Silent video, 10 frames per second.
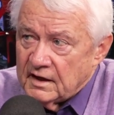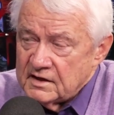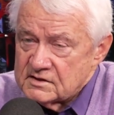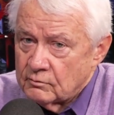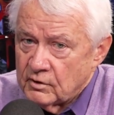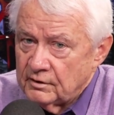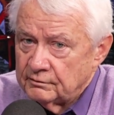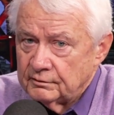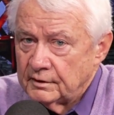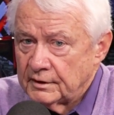And they said, well,
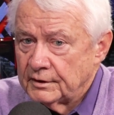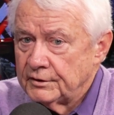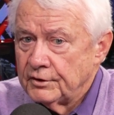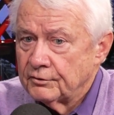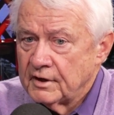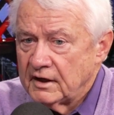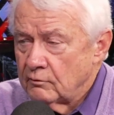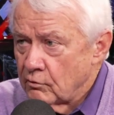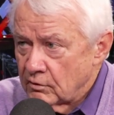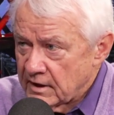Kenny
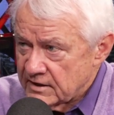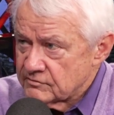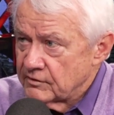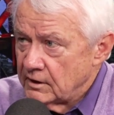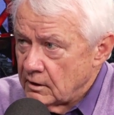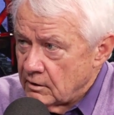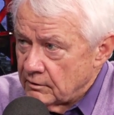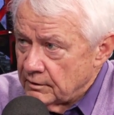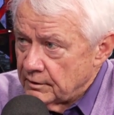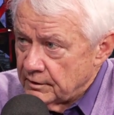won't last very
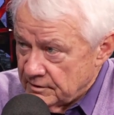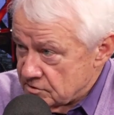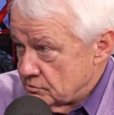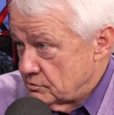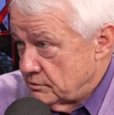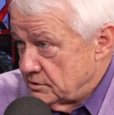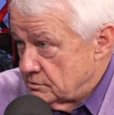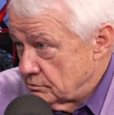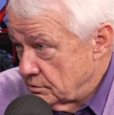long. And this was when he's